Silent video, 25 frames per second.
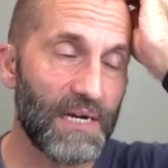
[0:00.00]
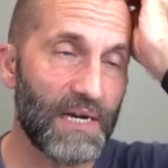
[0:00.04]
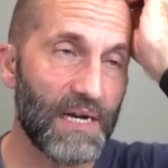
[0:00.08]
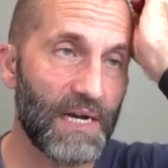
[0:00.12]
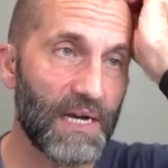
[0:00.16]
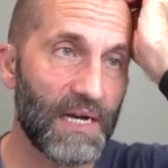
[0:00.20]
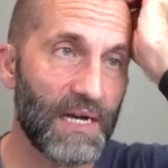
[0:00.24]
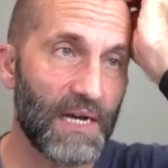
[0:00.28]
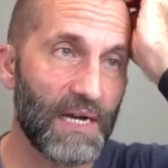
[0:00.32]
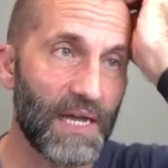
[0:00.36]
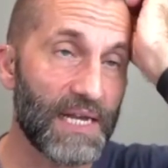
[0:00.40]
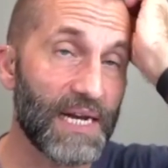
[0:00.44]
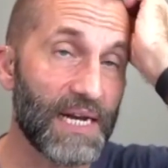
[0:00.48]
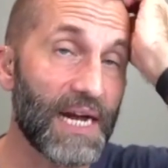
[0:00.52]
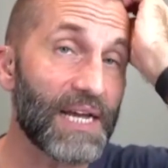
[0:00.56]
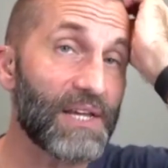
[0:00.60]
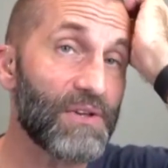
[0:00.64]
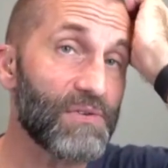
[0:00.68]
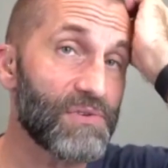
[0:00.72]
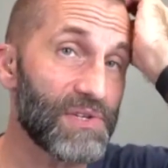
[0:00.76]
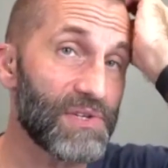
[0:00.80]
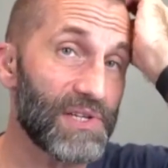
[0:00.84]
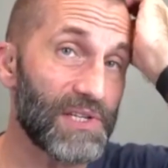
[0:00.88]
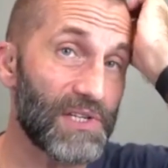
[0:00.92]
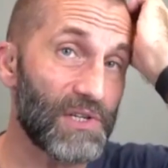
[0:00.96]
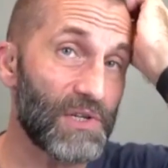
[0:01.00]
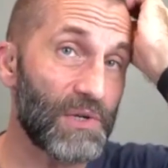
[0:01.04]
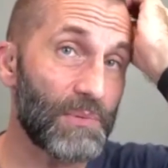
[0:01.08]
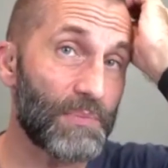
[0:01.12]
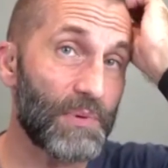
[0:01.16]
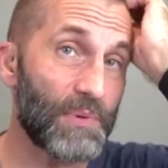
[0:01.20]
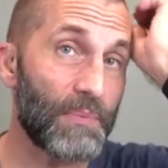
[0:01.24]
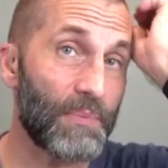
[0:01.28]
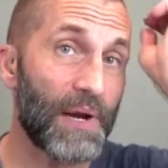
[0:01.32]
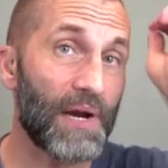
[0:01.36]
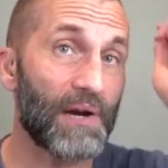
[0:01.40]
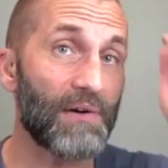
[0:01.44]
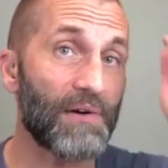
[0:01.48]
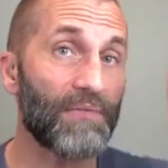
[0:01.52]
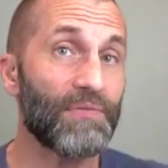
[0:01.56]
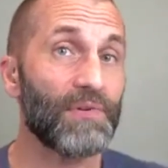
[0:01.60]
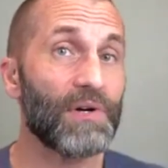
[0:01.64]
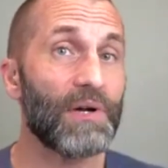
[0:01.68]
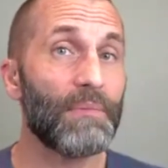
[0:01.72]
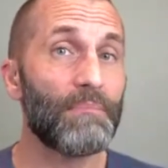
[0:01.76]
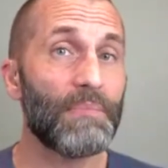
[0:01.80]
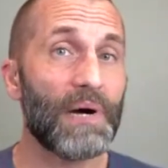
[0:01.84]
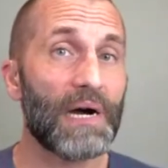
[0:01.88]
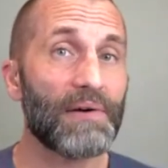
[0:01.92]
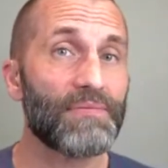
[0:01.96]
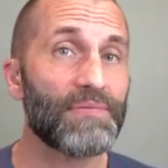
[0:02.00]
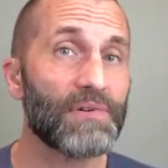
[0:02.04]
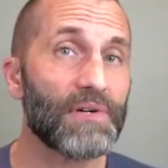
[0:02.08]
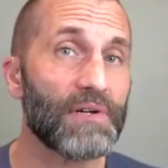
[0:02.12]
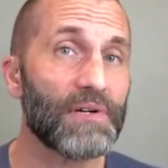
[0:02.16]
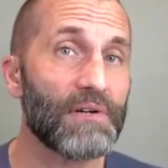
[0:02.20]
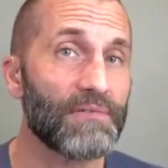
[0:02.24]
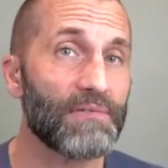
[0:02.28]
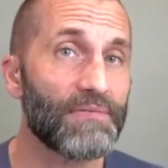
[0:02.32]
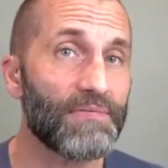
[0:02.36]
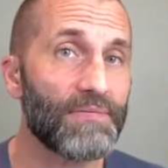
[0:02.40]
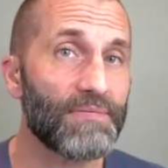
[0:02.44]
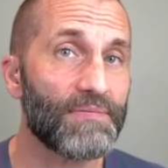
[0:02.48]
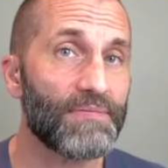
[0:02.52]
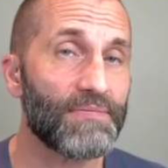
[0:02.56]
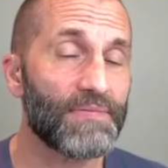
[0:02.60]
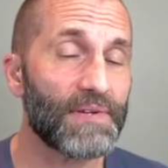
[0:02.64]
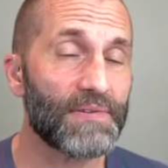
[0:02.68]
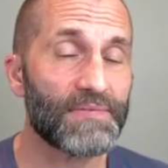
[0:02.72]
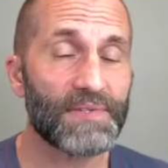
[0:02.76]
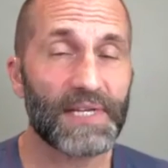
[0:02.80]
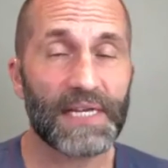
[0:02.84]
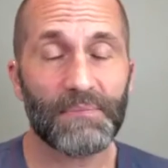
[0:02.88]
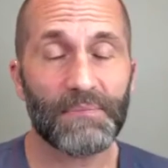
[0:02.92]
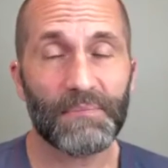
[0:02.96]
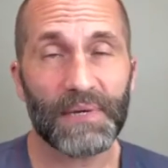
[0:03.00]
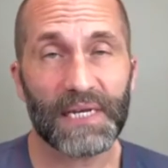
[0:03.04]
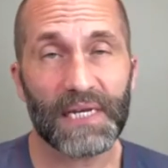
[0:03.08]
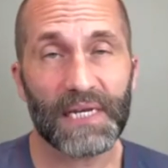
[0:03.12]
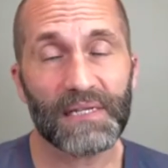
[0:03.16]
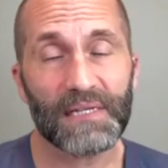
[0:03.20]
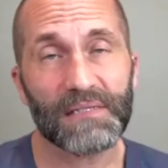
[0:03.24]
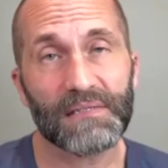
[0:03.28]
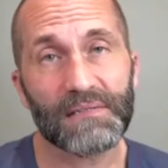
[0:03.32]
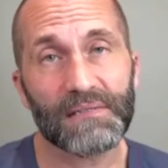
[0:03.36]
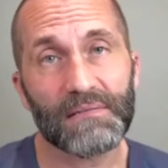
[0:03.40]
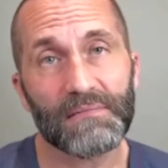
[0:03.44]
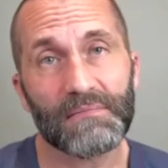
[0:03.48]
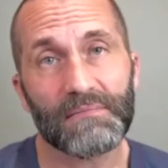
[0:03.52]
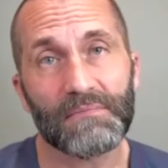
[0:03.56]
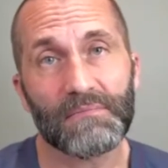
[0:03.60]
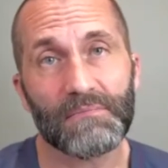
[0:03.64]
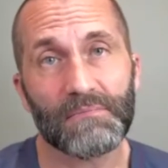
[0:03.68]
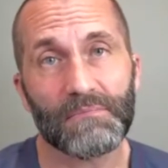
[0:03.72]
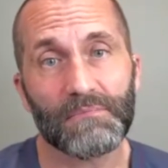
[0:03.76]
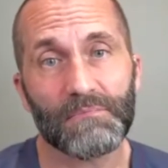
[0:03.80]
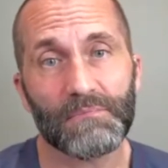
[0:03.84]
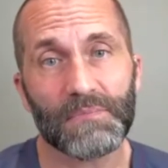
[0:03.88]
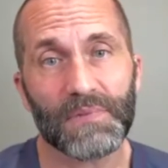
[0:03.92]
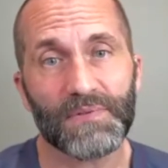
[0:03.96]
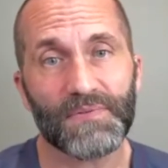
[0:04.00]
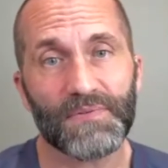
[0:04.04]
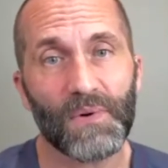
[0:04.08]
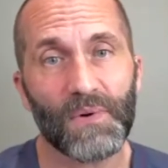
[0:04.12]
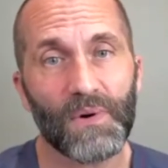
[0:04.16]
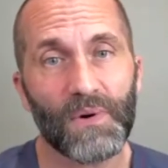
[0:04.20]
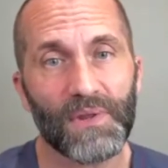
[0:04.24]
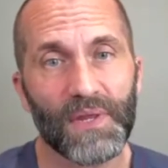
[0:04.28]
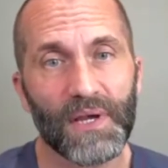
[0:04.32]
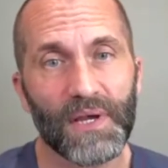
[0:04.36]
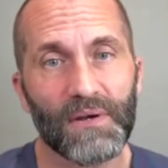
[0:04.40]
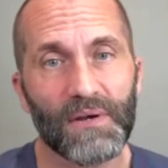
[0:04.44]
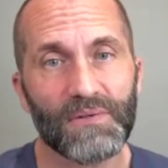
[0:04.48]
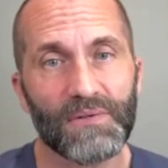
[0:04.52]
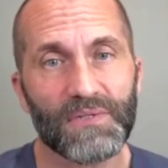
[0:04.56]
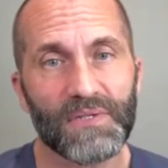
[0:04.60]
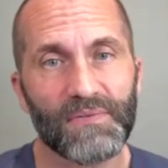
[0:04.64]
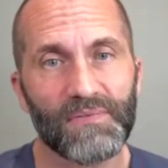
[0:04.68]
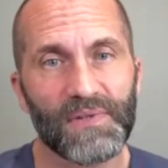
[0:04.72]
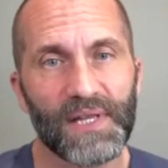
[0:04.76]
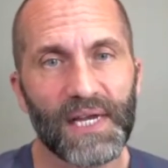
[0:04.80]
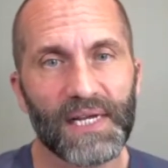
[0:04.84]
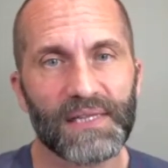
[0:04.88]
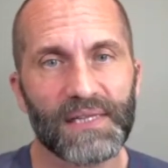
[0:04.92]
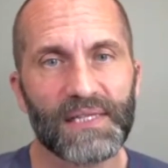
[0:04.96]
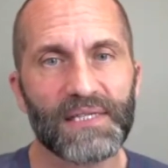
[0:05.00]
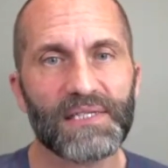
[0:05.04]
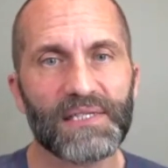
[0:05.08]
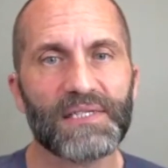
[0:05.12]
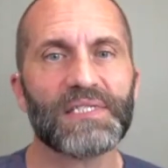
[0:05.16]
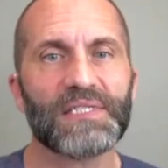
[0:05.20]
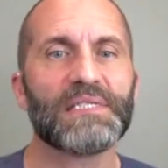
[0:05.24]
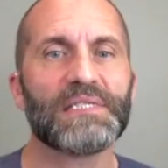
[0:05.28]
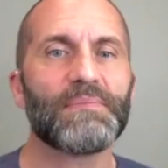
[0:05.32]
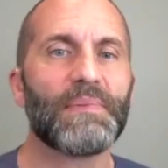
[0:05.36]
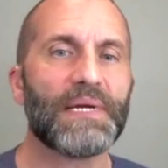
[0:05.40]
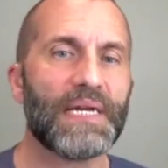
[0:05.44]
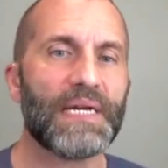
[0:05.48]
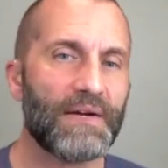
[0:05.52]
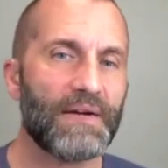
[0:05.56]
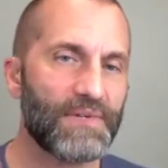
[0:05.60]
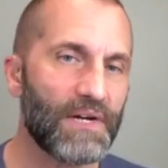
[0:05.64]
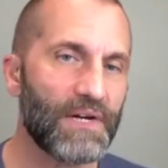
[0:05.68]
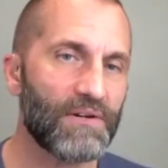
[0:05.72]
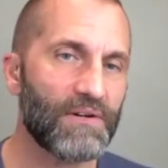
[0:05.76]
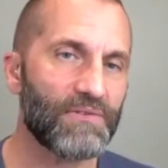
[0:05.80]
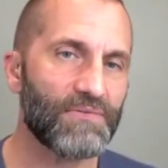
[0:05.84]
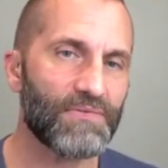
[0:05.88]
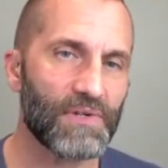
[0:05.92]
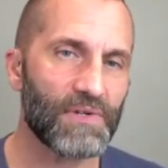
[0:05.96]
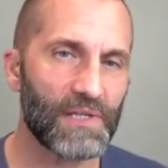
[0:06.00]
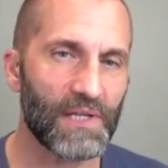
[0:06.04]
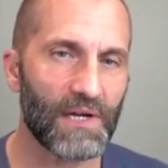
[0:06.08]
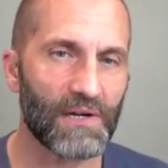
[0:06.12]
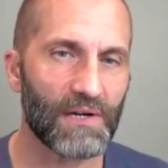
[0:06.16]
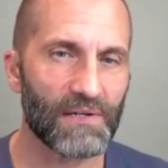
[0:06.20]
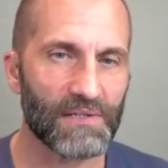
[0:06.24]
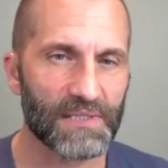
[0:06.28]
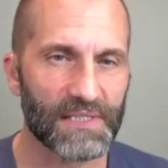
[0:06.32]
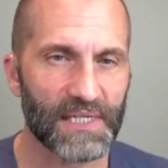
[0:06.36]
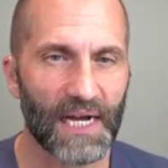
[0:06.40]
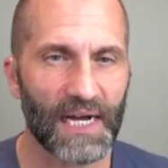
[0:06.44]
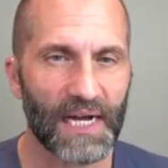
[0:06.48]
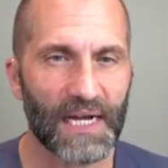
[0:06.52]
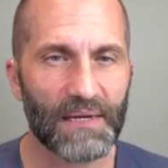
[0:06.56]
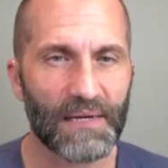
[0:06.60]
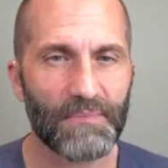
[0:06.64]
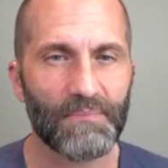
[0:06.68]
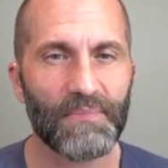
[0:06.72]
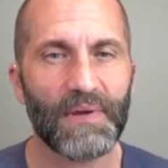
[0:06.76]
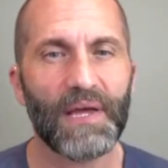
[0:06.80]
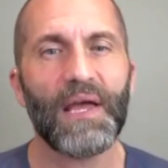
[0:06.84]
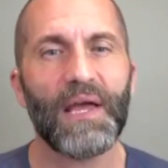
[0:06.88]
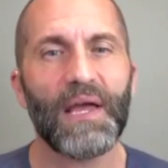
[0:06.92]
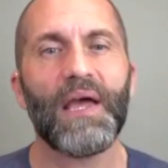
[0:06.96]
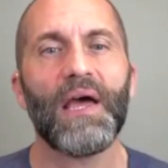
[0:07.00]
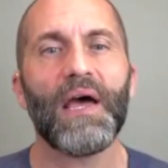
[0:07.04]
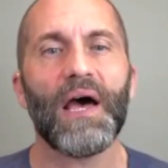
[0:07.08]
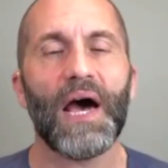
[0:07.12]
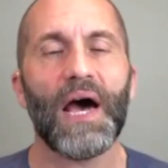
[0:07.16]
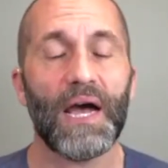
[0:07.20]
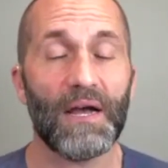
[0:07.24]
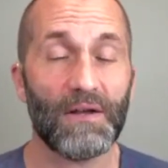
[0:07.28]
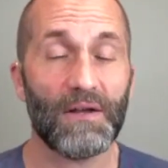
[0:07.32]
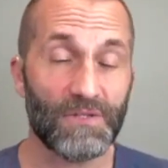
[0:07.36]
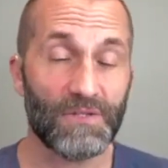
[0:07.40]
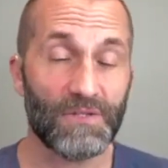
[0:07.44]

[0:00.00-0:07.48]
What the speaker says: and I usually do prepare for a buffer of 15 minutes before those, of this is somebody I've known for a long time. I also